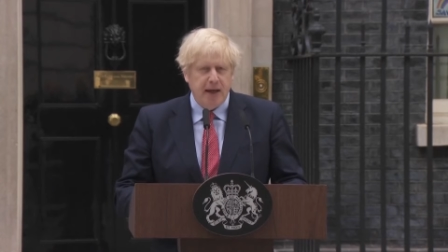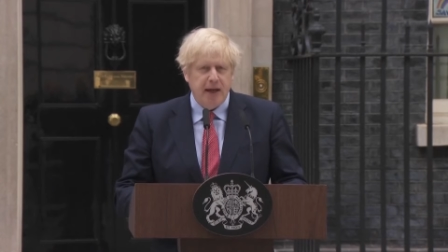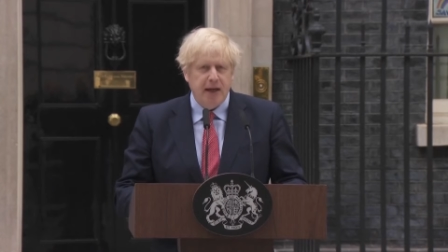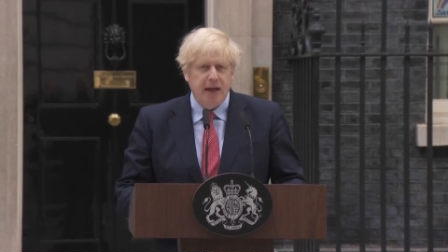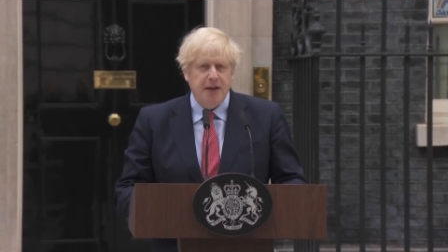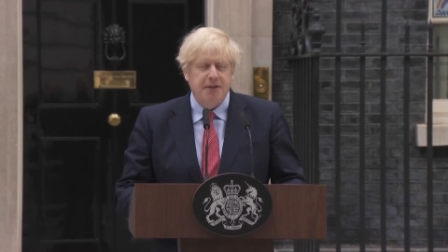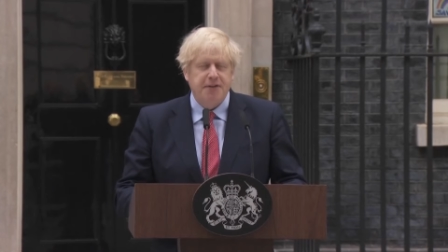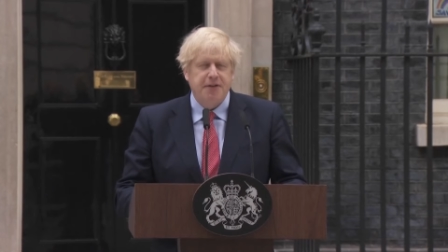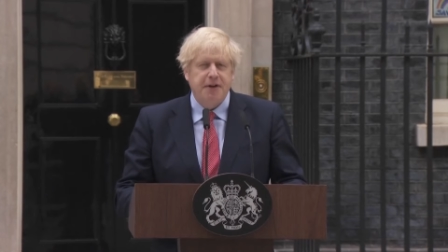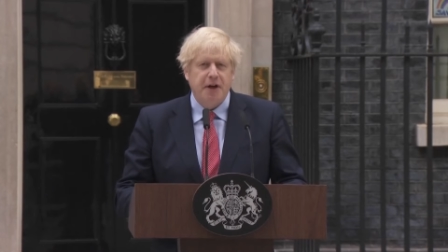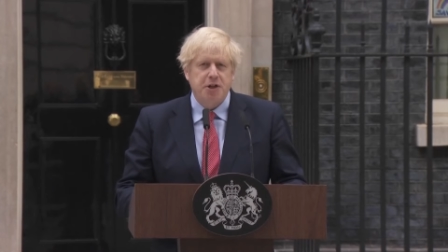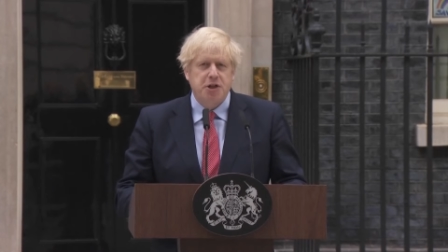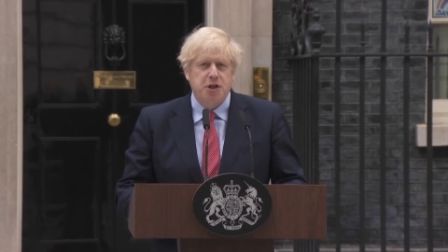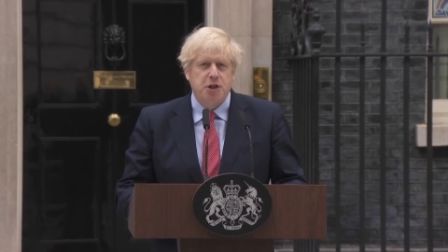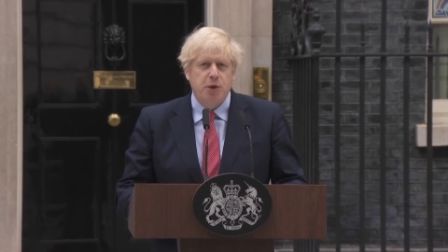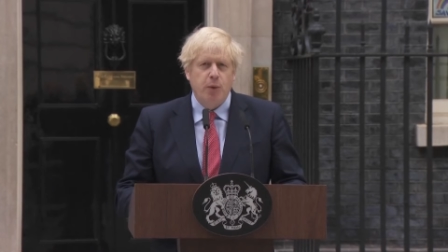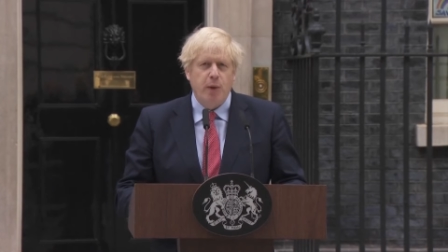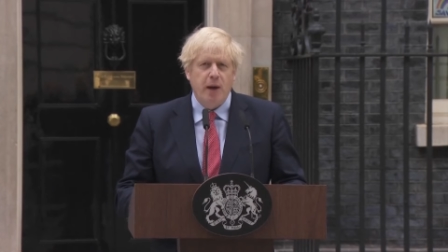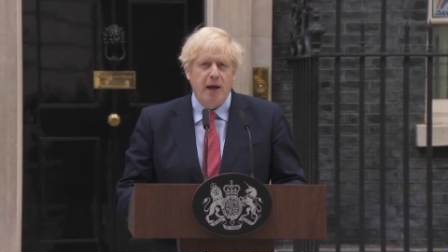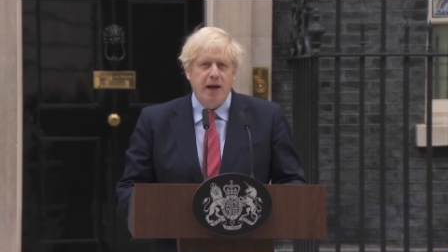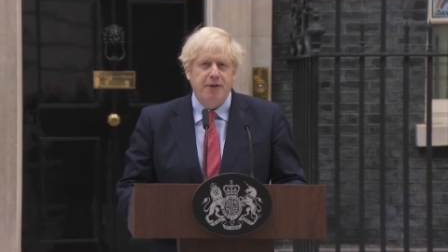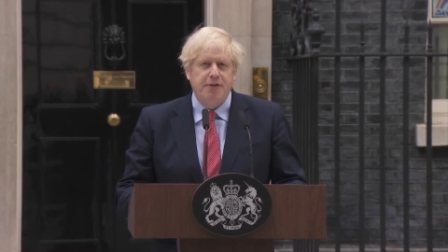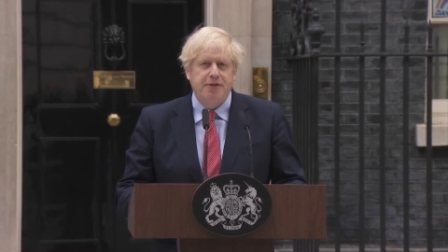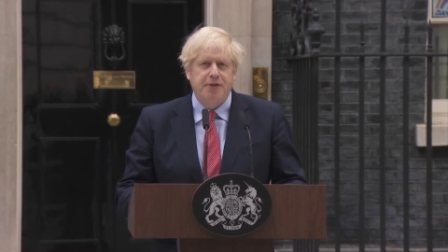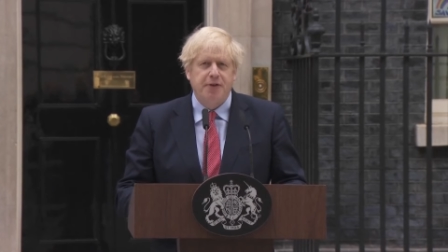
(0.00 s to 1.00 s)
in such a
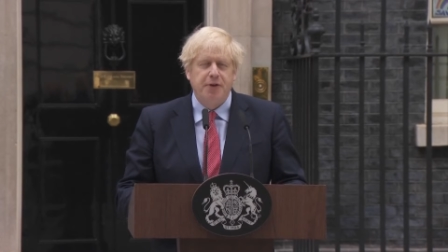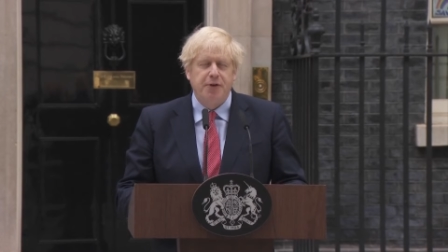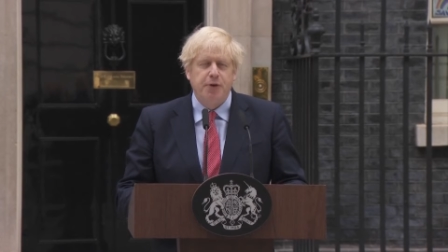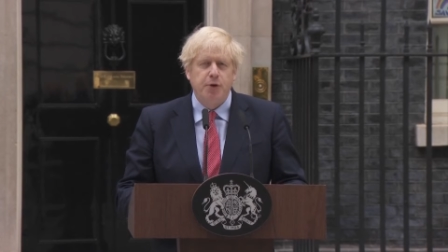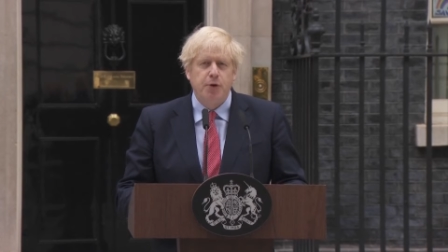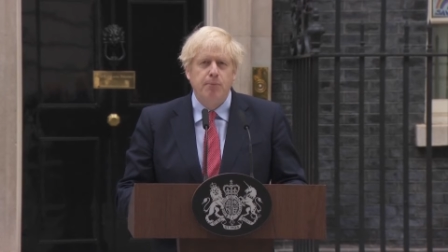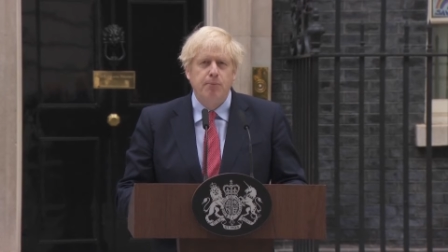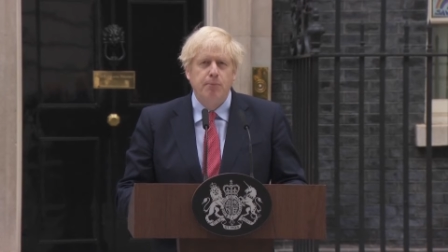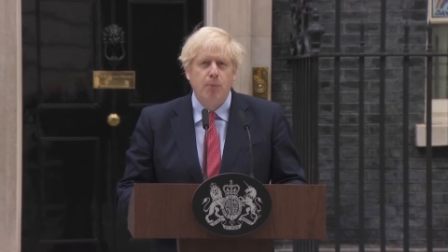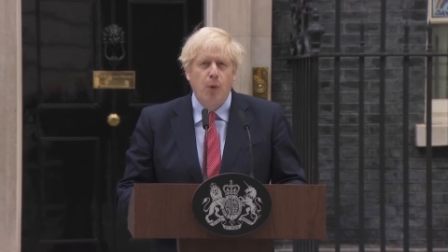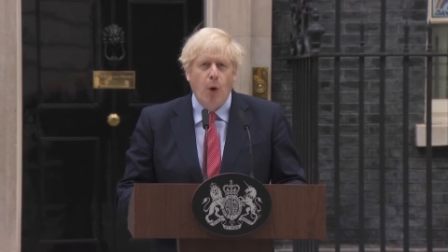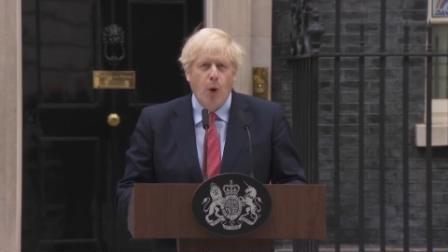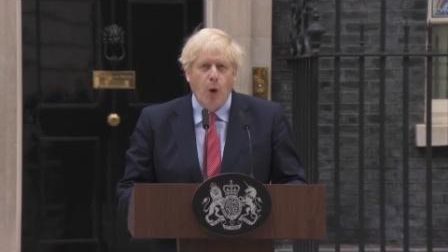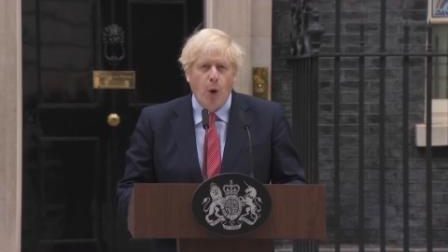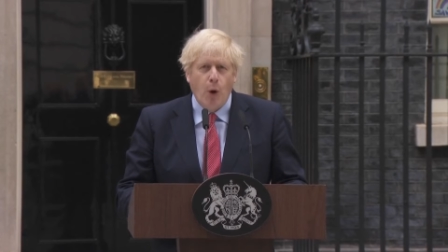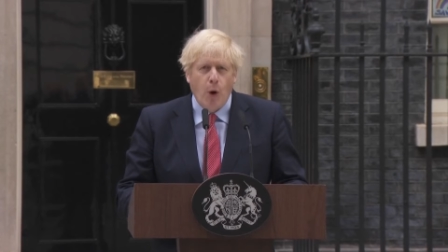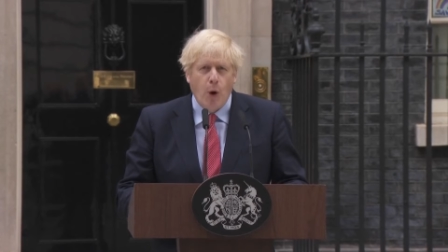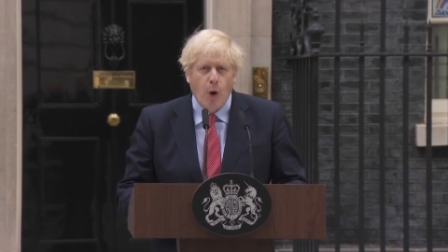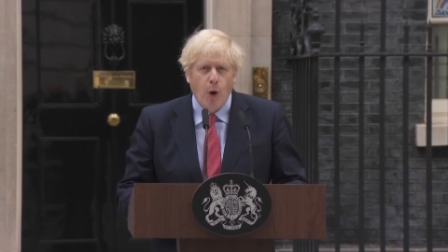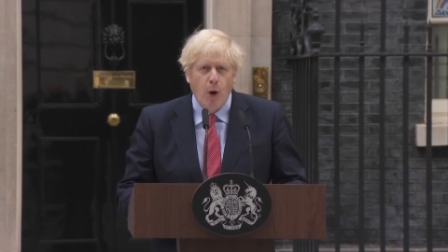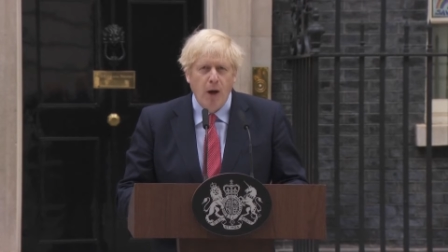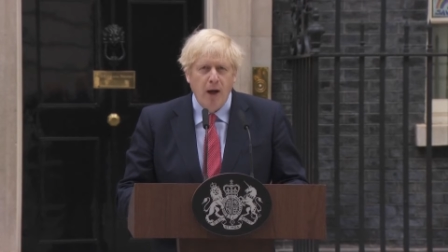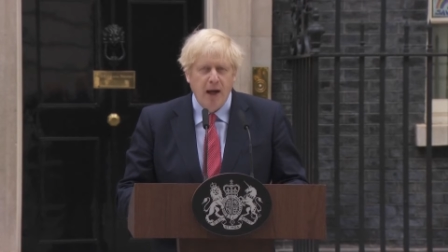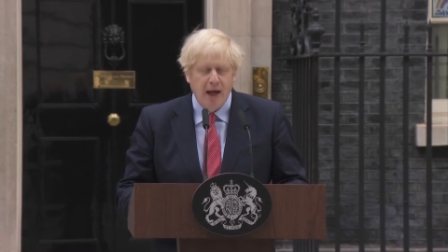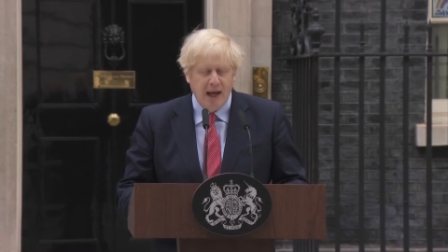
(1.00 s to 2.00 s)
way as to do
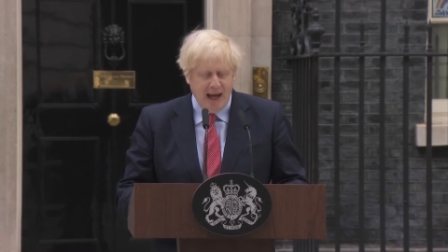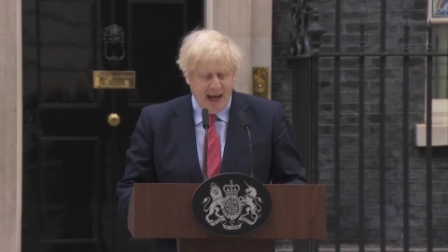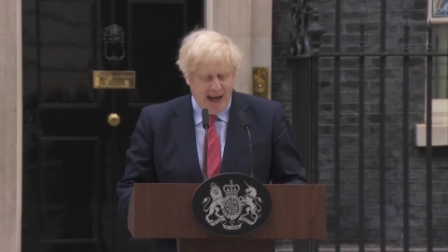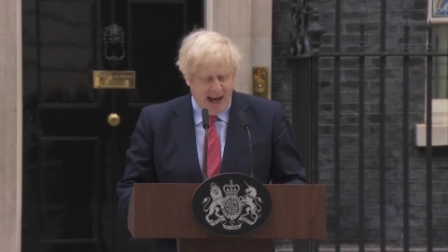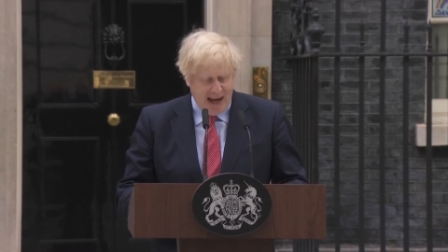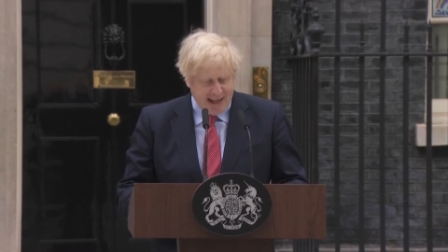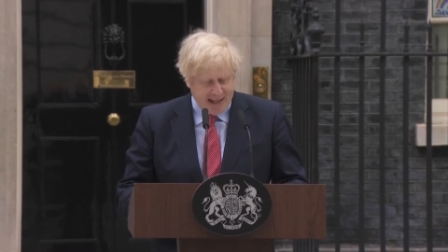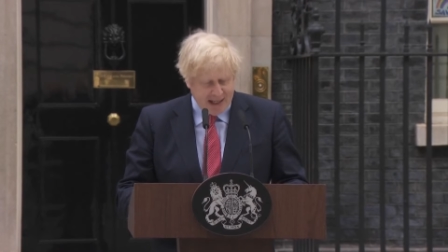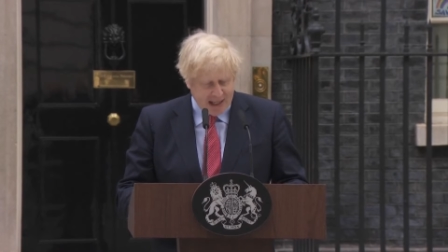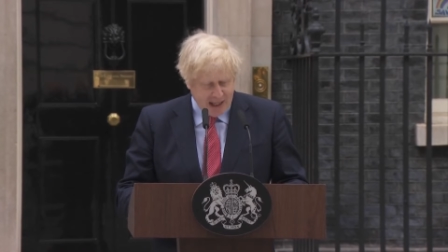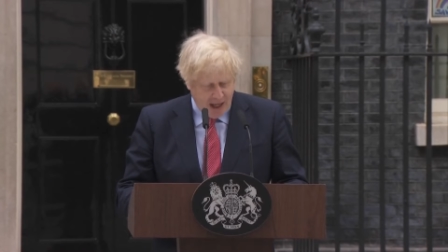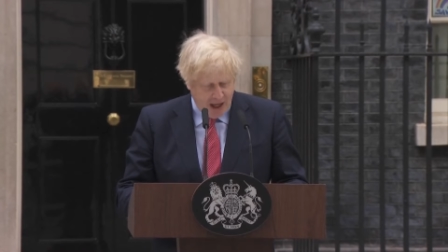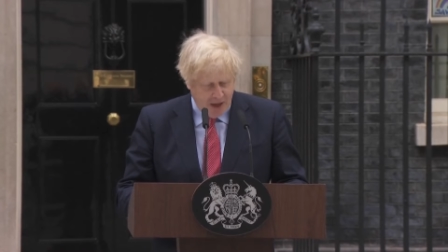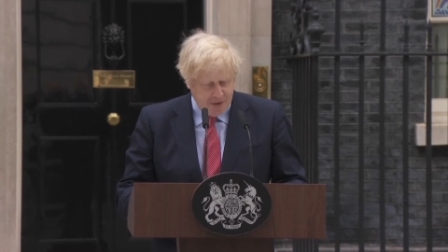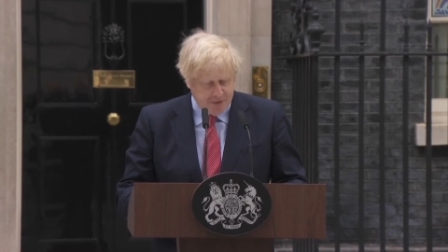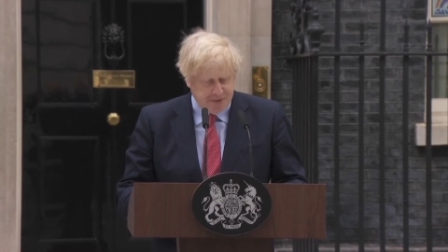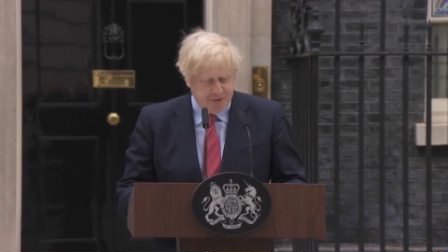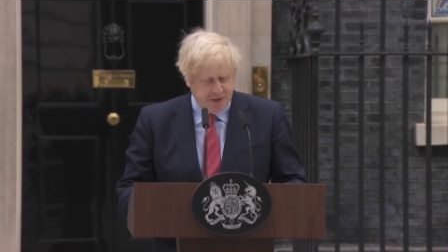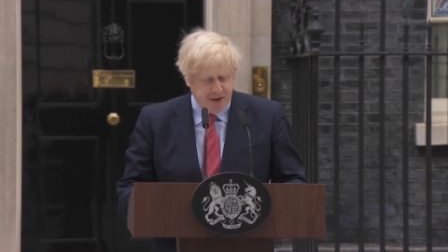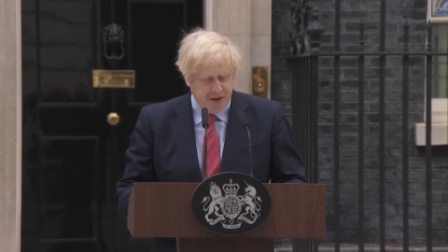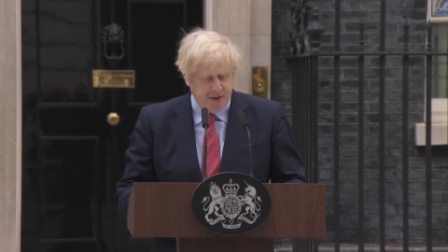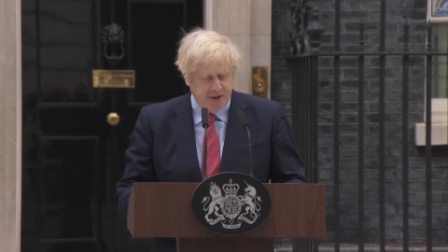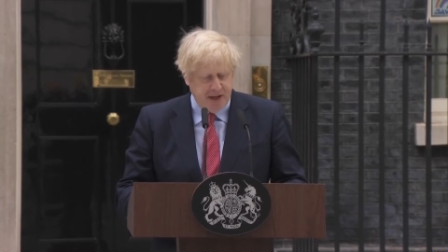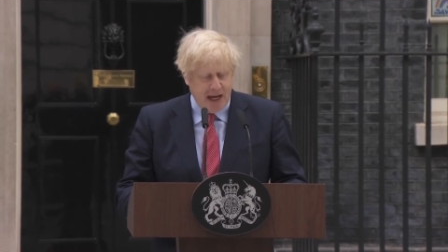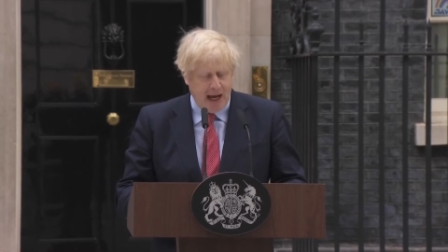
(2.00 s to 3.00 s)
more and
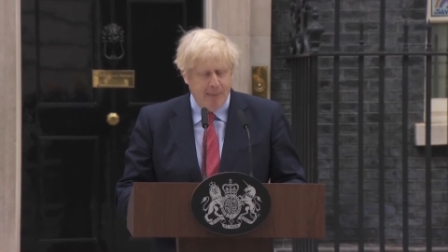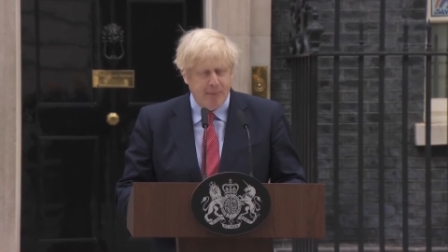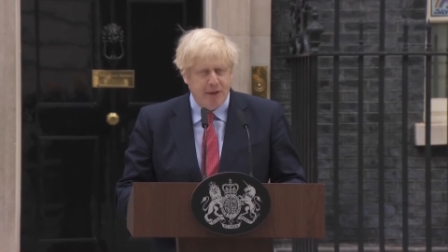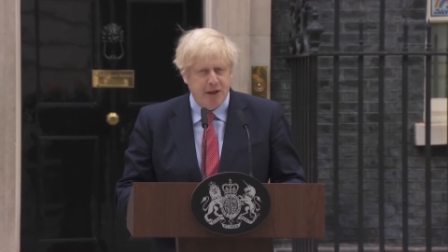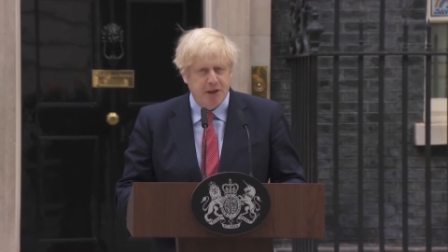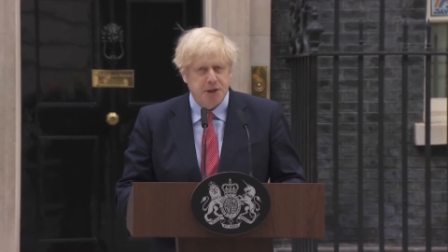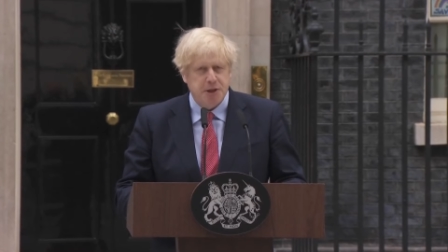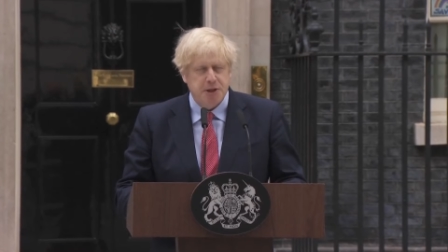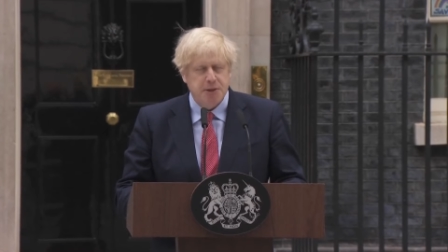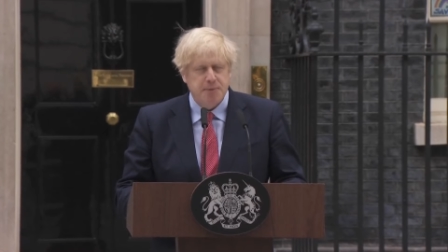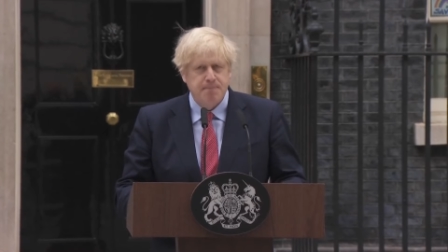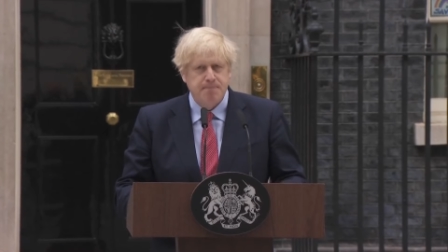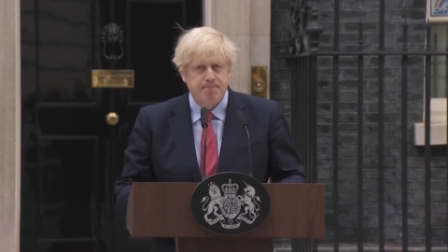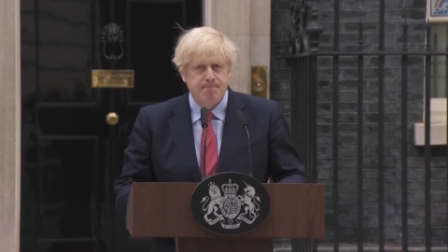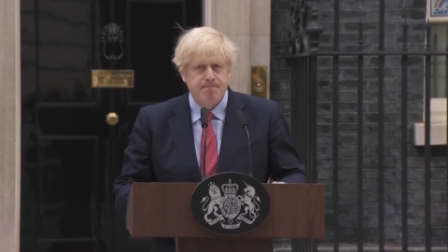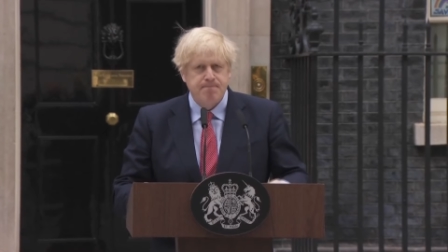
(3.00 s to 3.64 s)
lasting damage.